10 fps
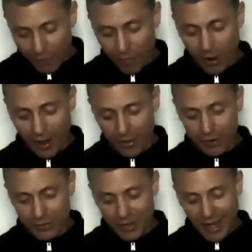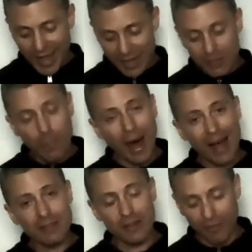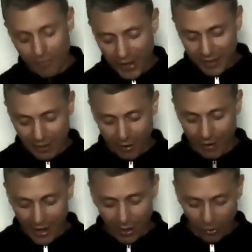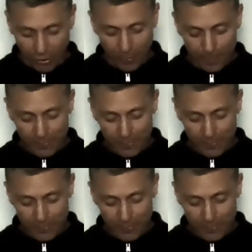for others and its positive effect on our health.